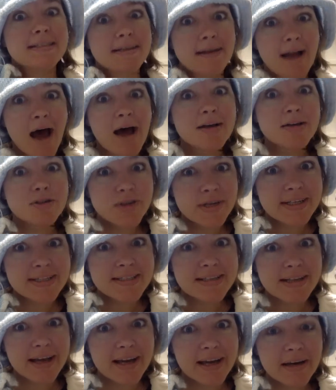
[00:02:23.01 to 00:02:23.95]
did not
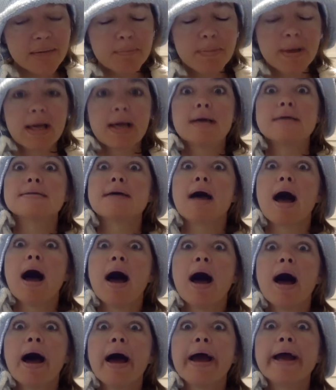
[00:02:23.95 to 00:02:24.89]
translate because
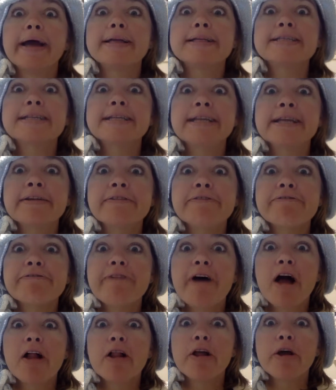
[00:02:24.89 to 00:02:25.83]
I didn't
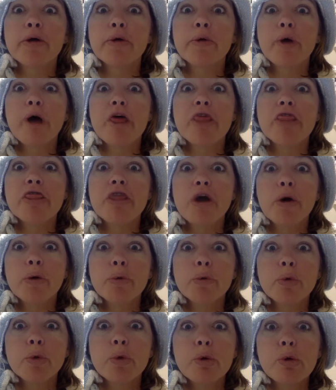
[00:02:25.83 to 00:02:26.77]
follow the
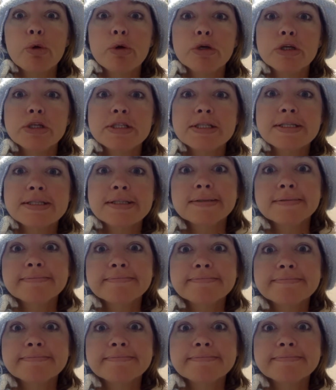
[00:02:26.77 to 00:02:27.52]
rules.